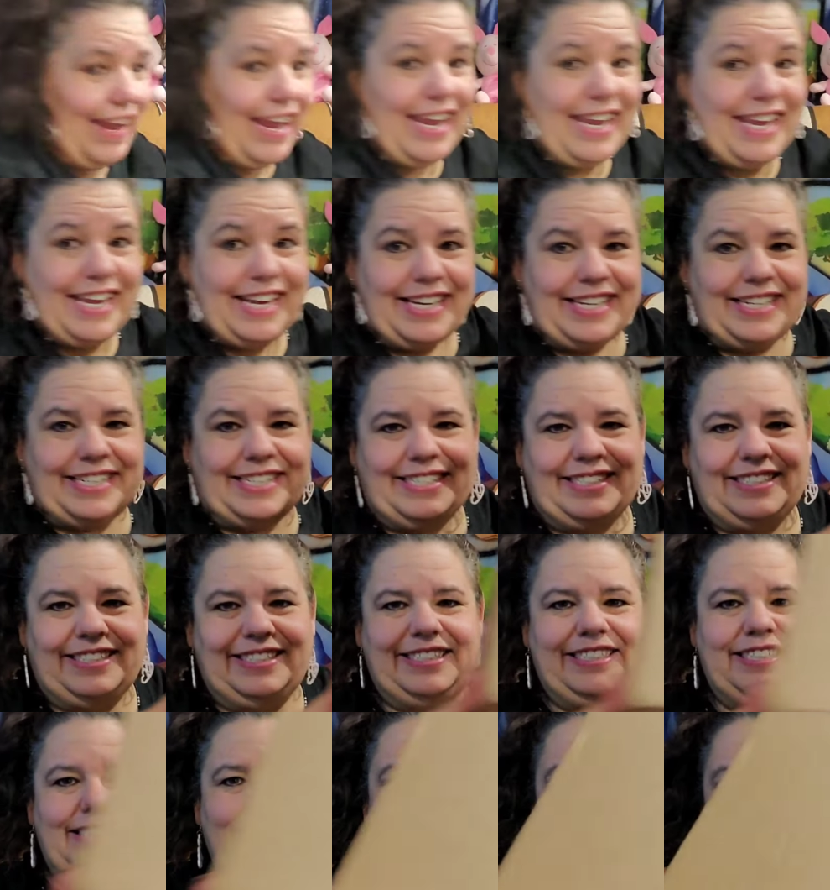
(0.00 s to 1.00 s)
right here.
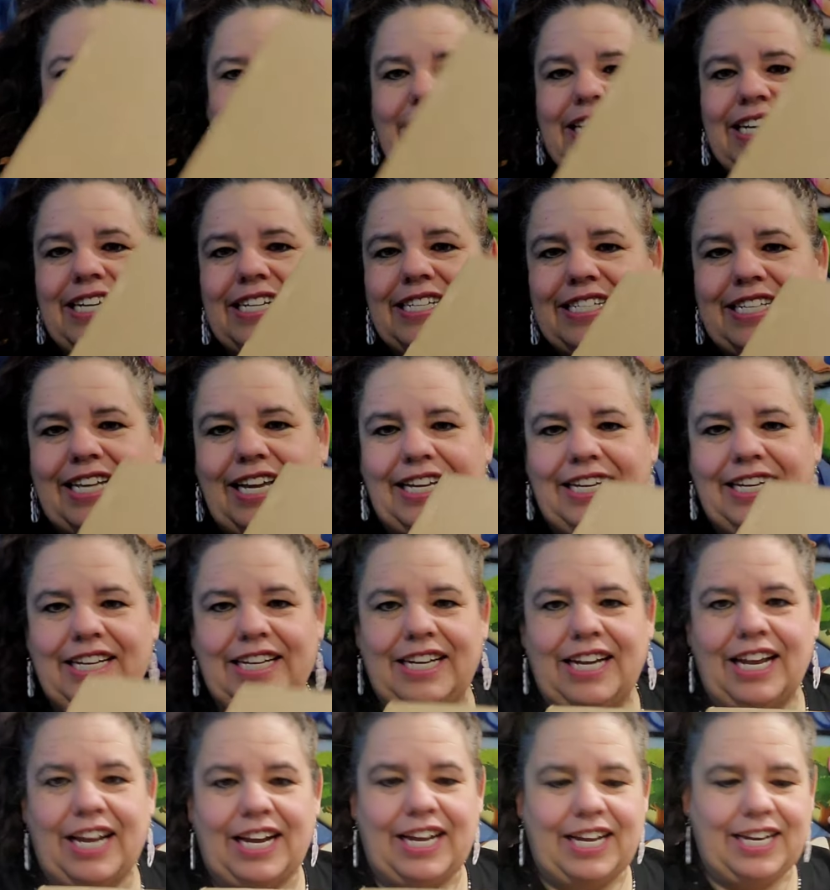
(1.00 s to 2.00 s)
I'm
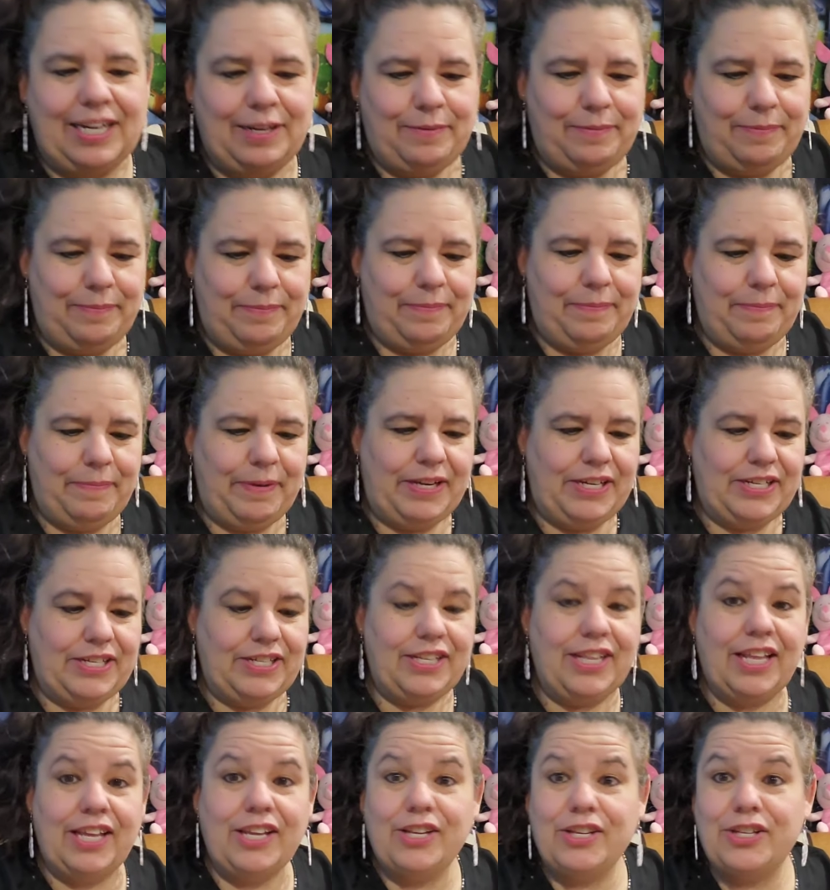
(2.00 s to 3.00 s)
not gonna make
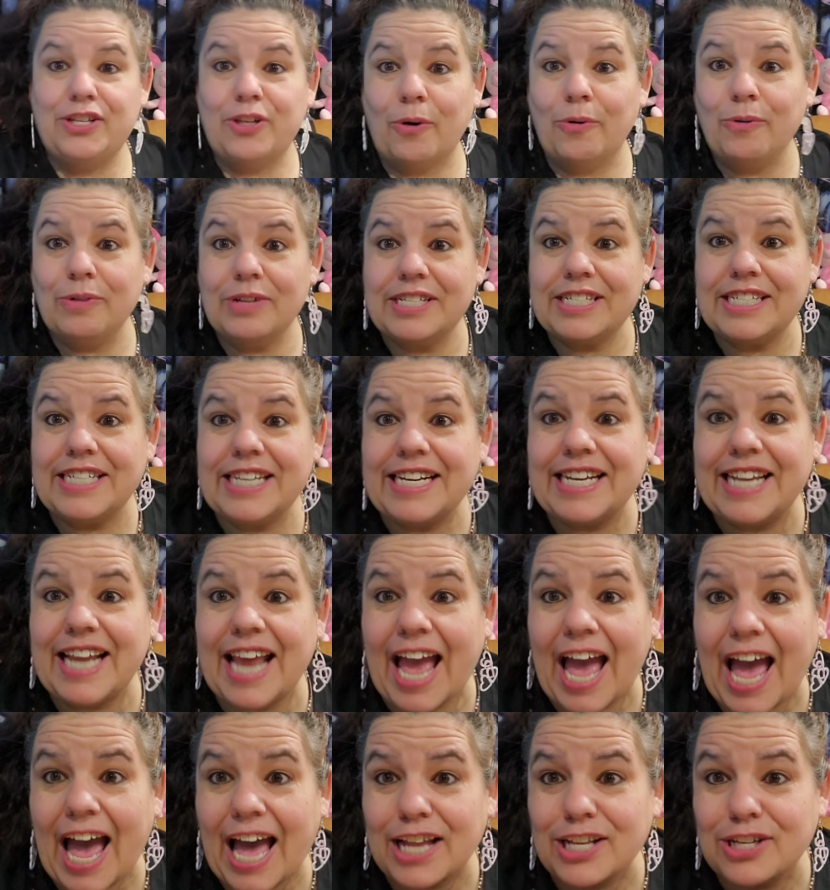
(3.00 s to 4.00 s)
sure that you don't see the
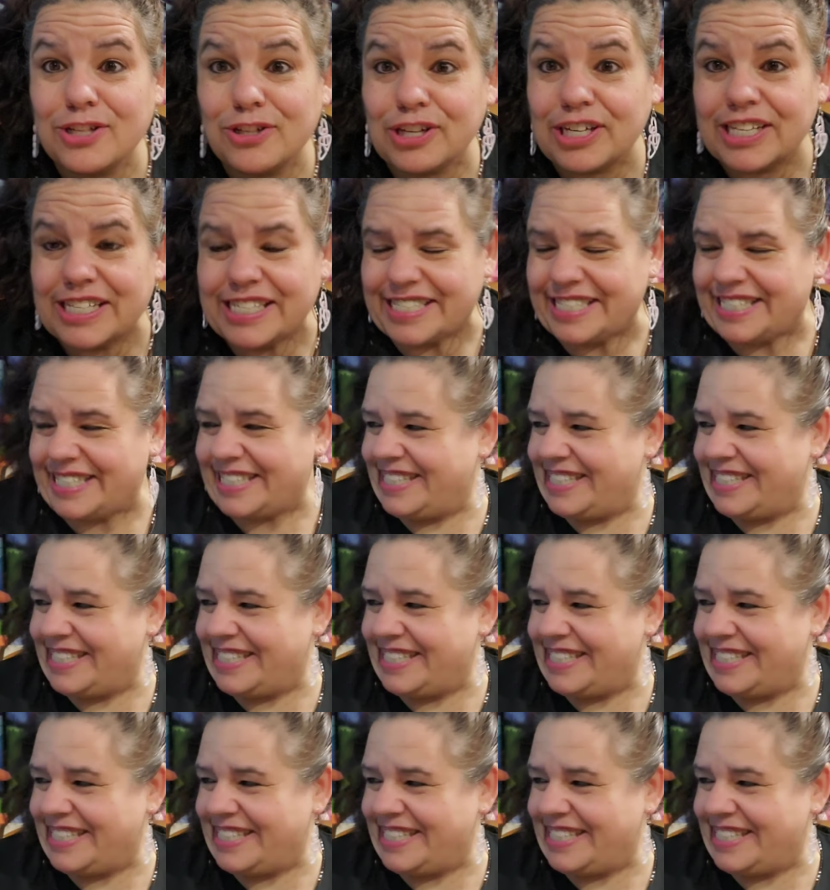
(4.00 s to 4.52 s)
address.